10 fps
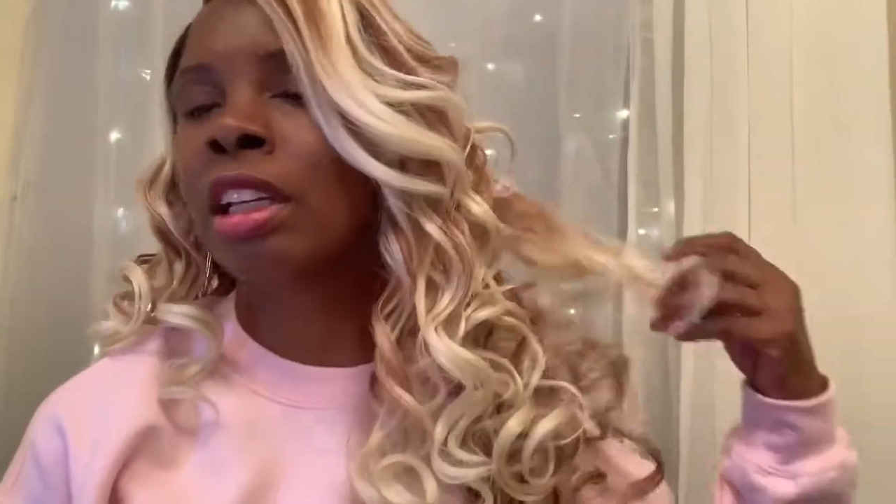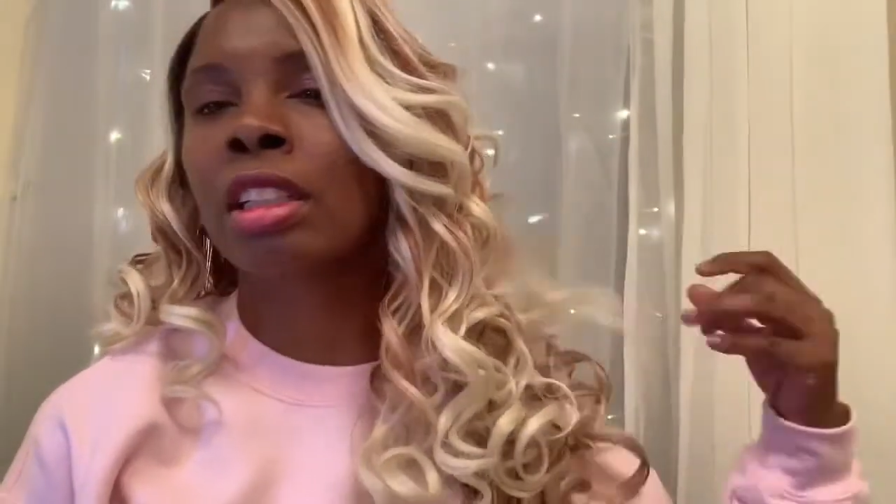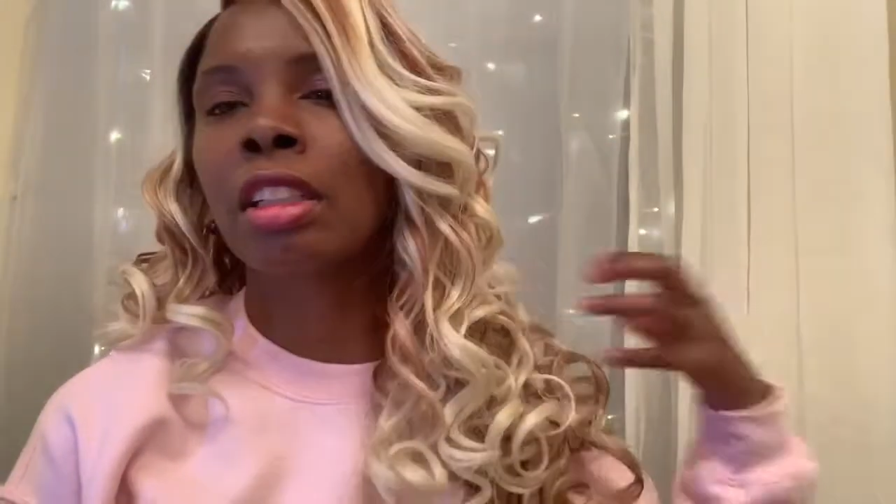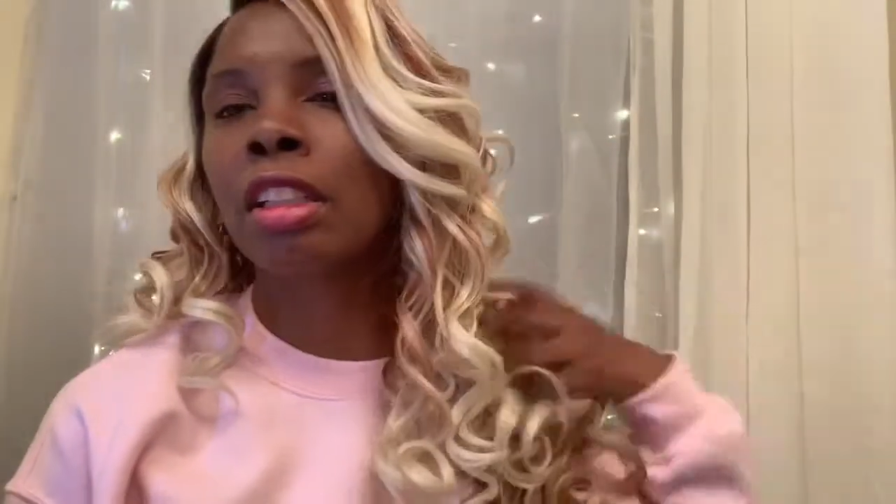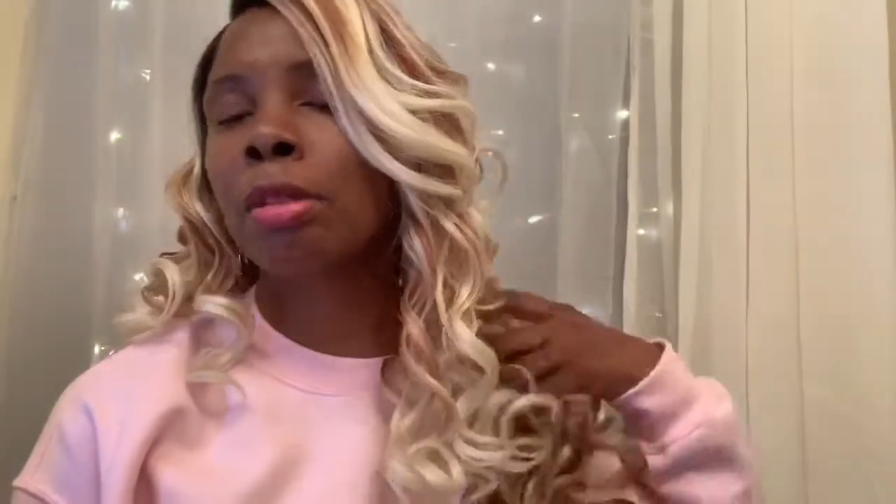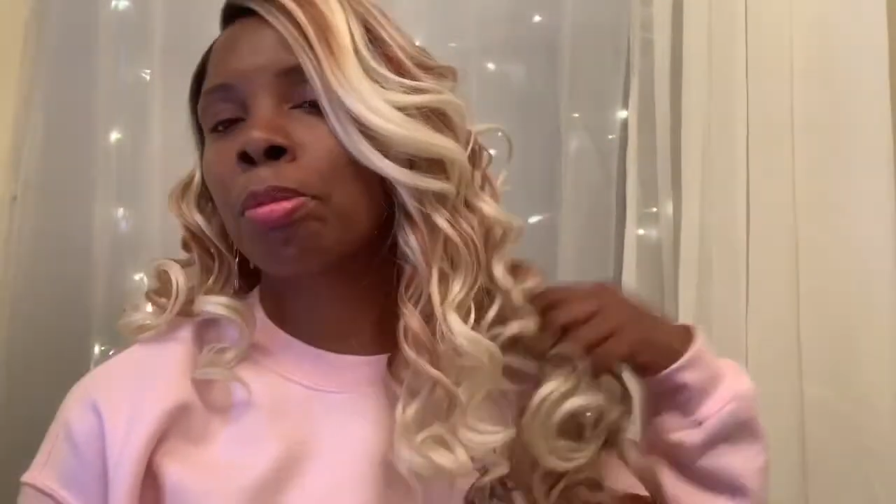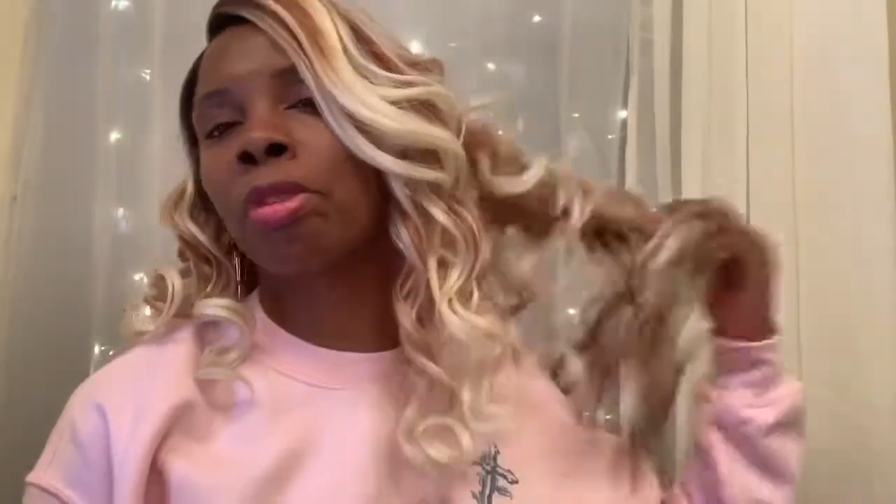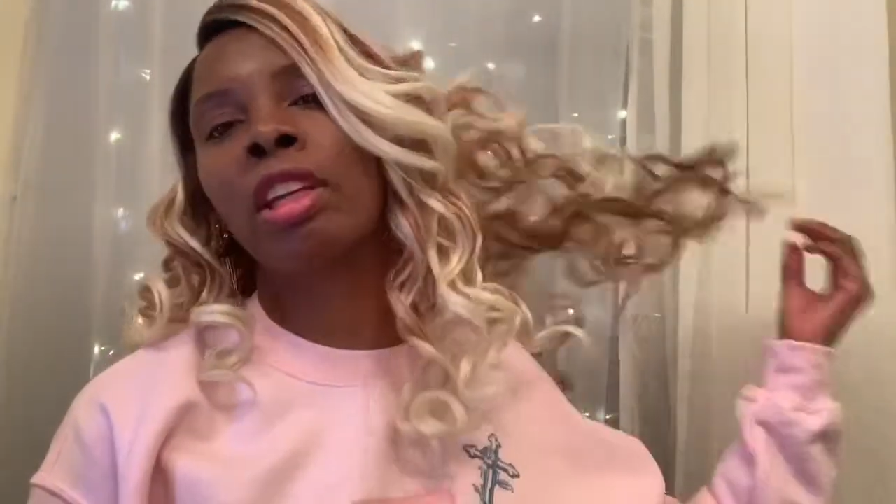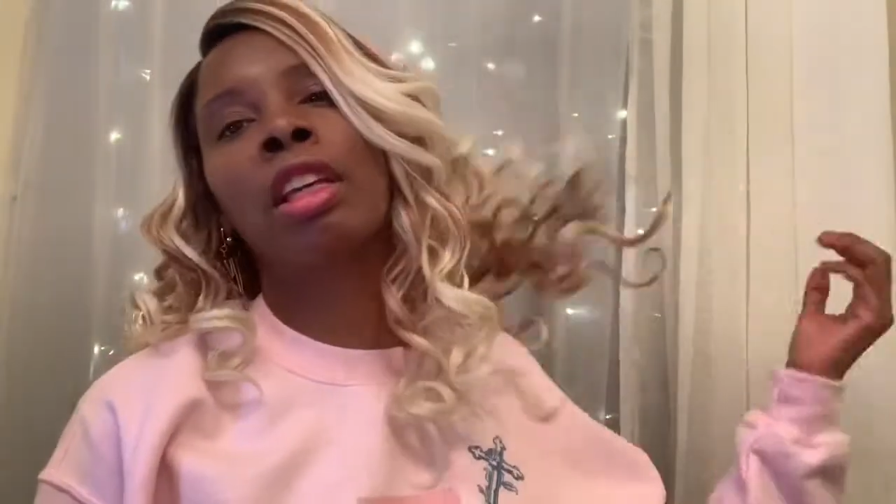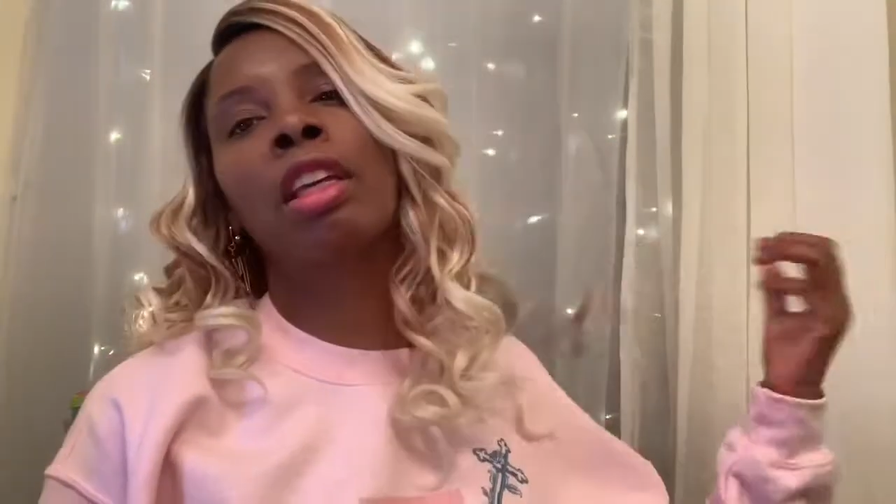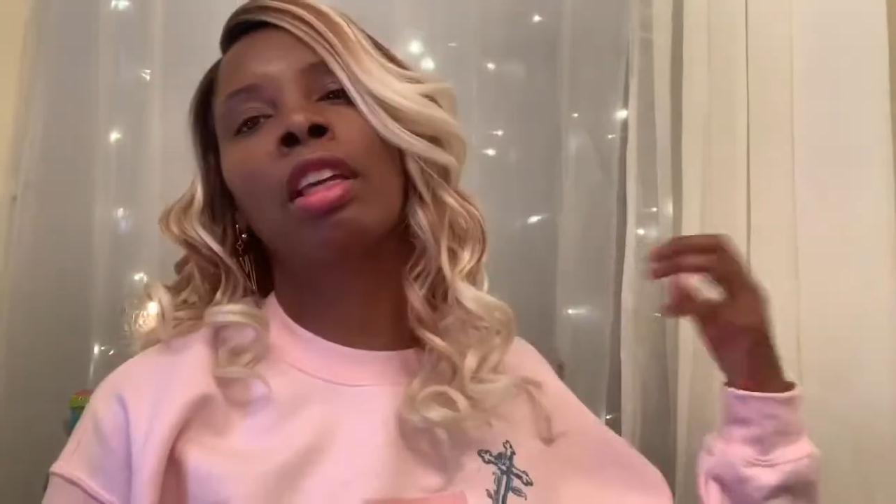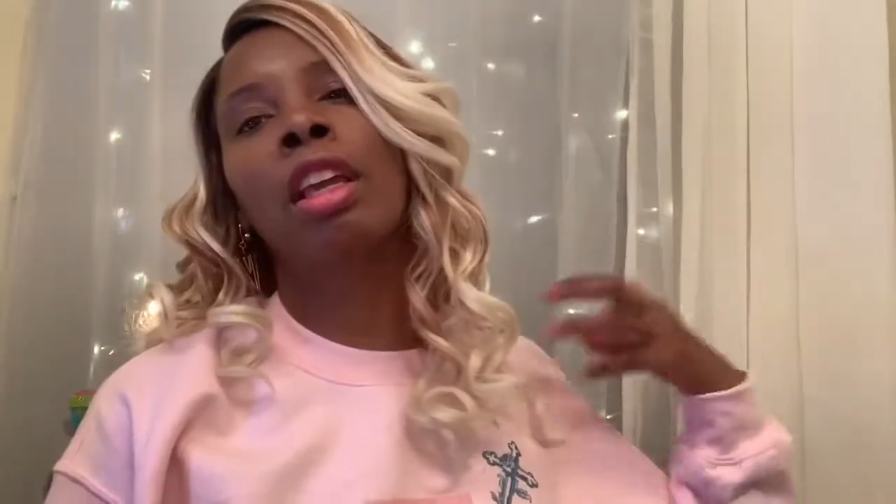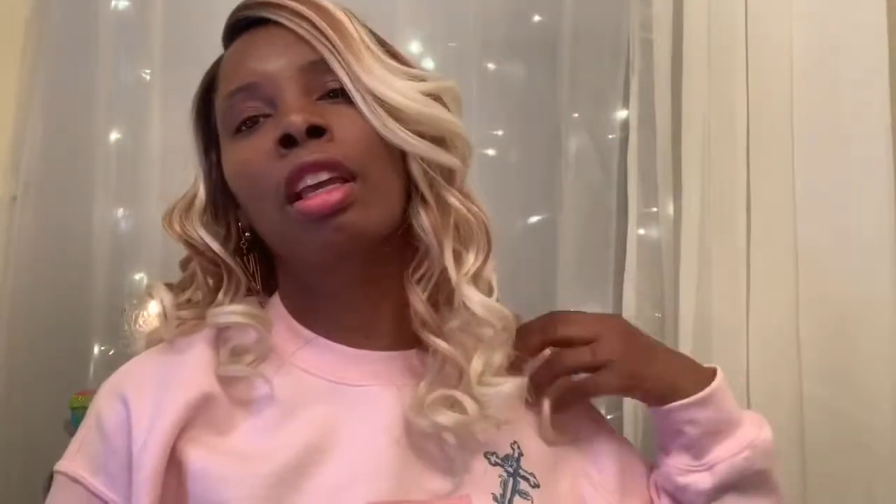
and springy.